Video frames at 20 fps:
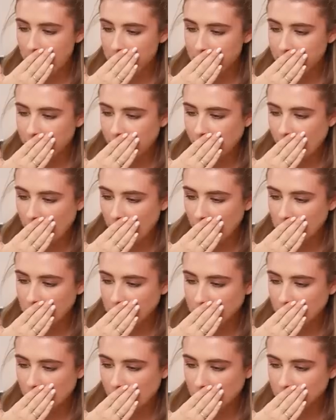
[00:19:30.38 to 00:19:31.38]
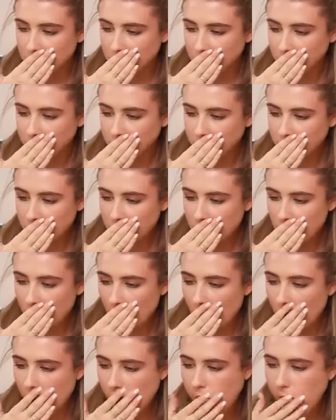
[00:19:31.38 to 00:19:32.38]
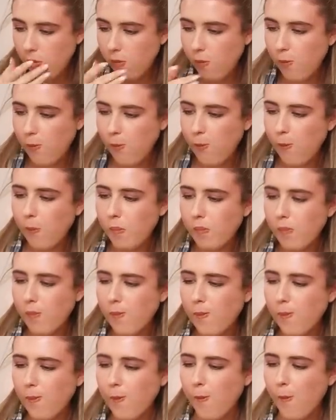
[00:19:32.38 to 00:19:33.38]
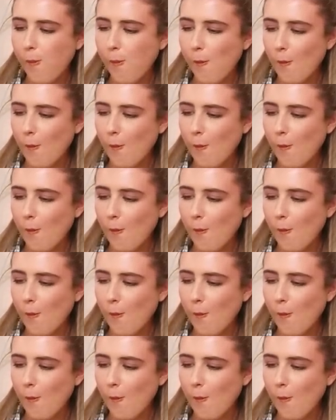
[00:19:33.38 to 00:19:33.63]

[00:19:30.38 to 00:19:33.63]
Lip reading: (silent)